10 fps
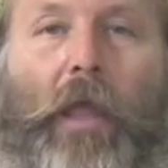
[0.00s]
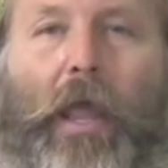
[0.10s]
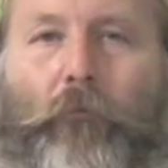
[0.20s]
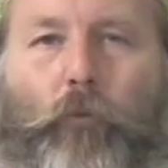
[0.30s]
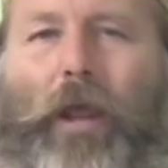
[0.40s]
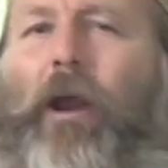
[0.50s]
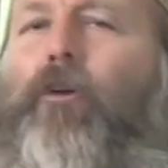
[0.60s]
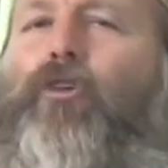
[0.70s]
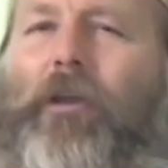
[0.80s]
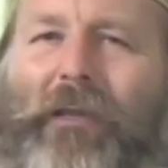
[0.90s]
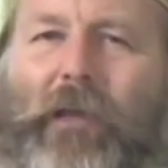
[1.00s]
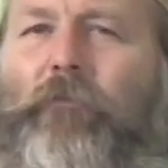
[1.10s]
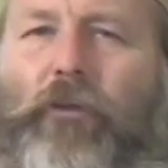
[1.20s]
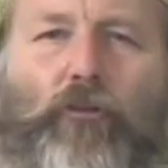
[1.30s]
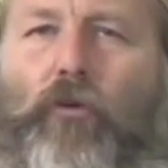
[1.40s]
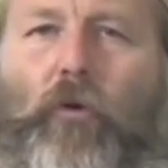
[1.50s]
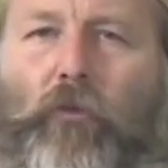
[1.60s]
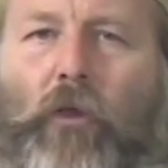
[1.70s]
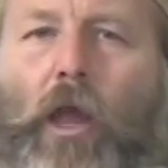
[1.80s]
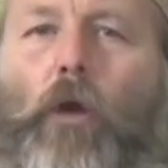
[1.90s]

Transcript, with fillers: If we are to live the truth,